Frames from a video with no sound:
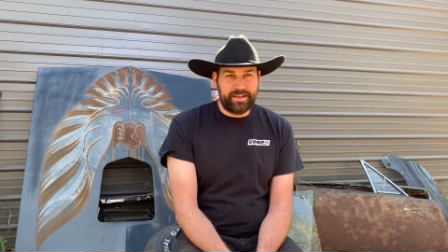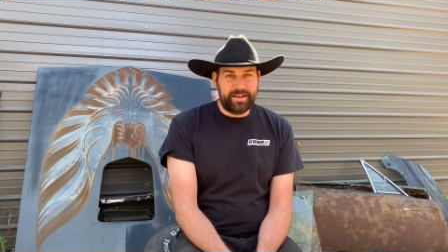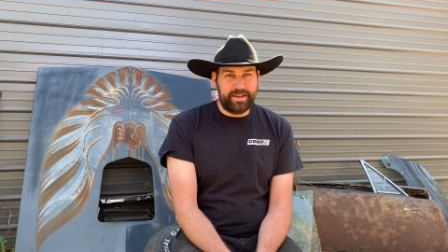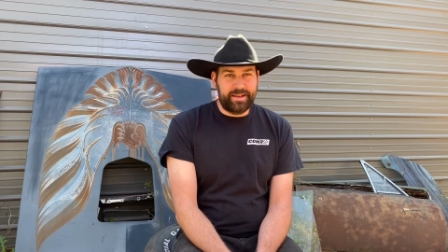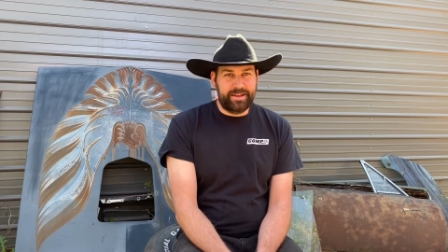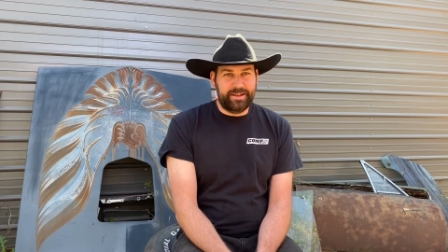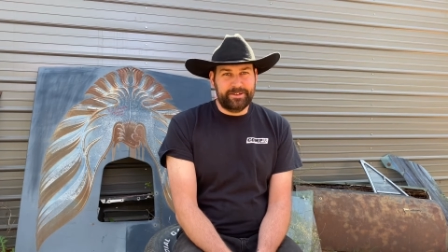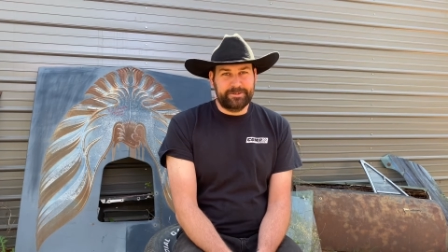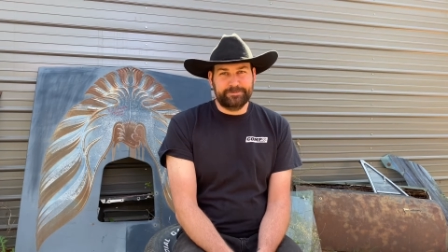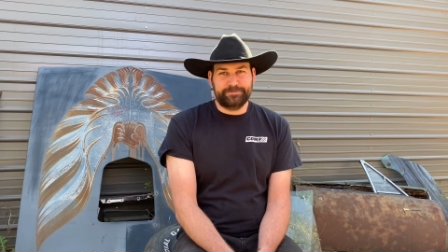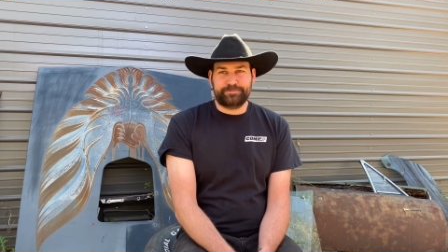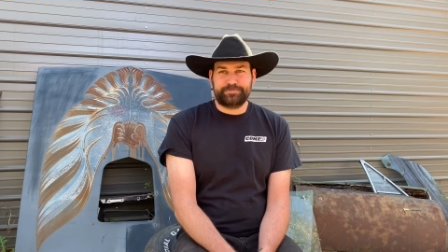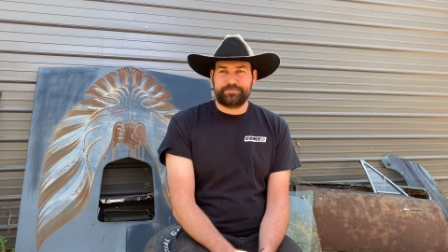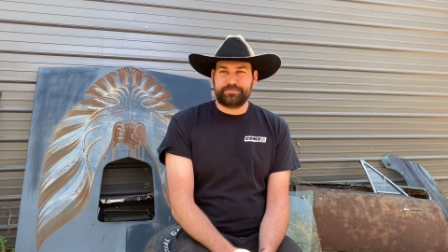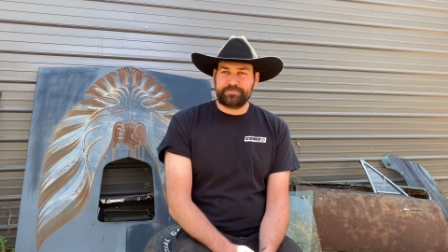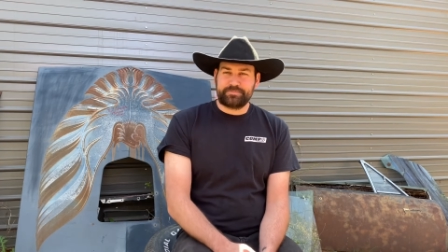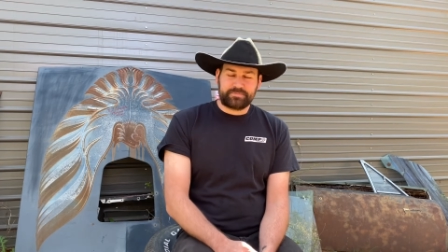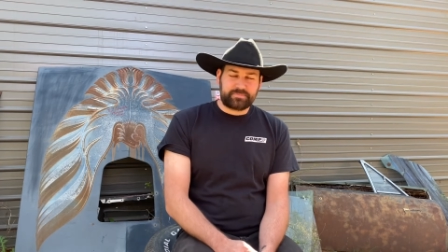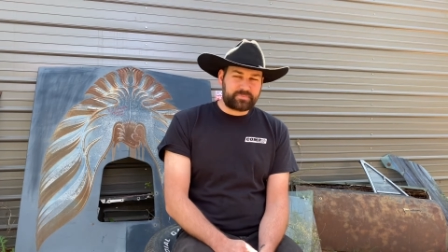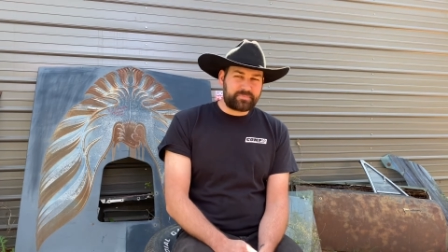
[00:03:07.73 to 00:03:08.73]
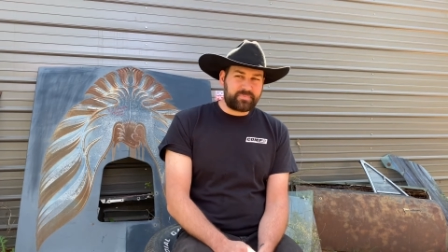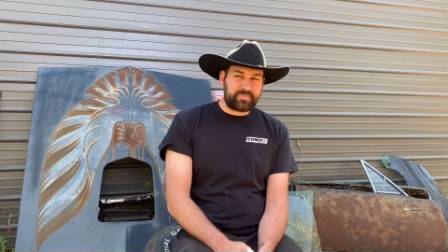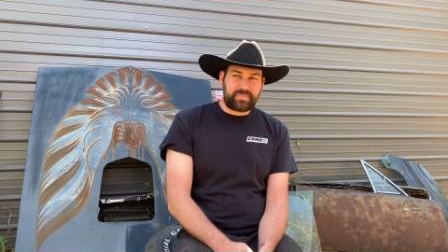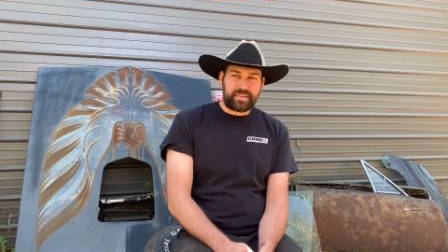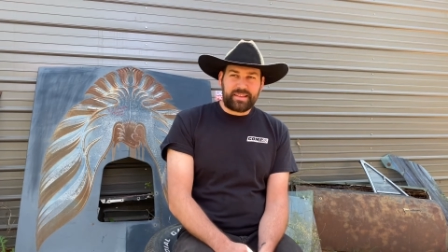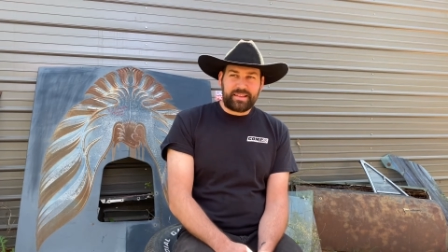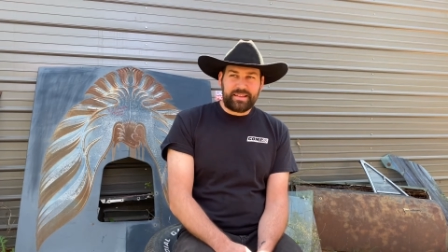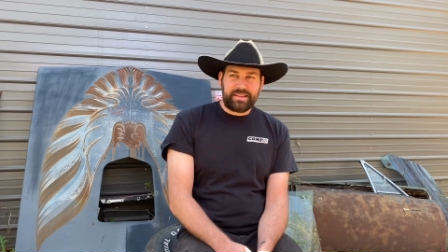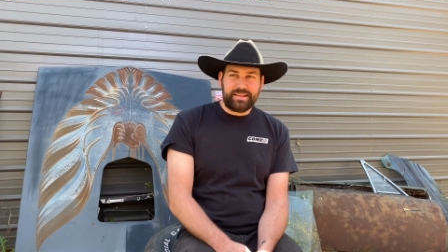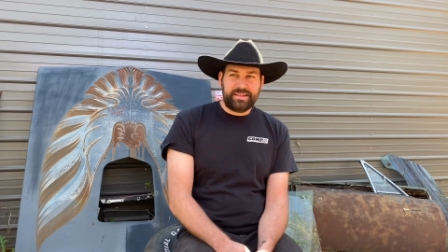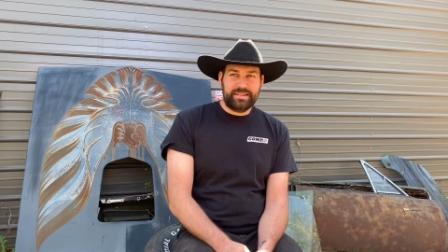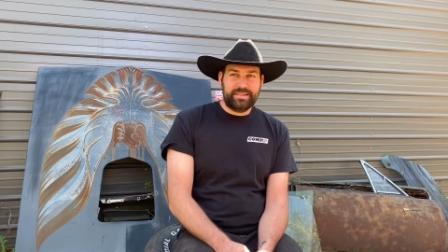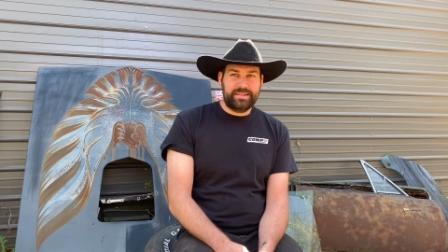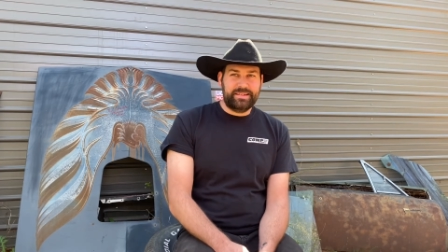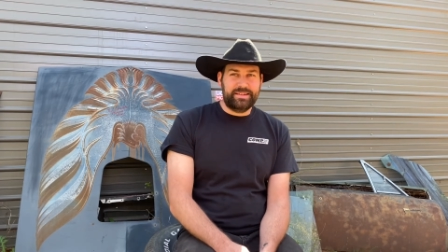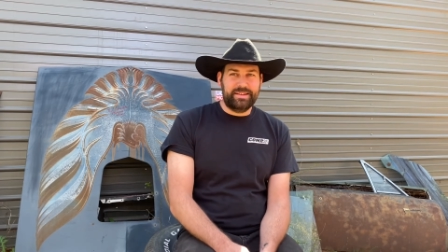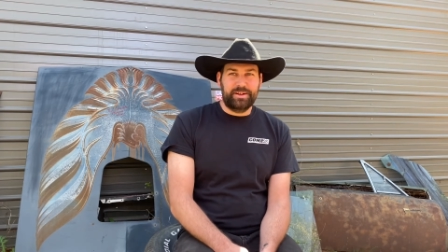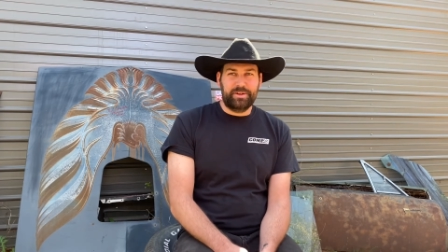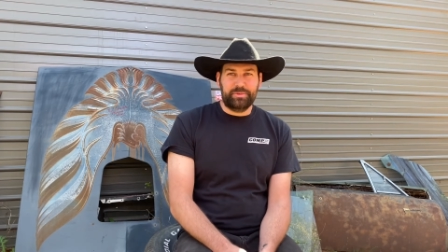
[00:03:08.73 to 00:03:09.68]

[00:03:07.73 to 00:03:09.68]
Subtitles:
and, you know,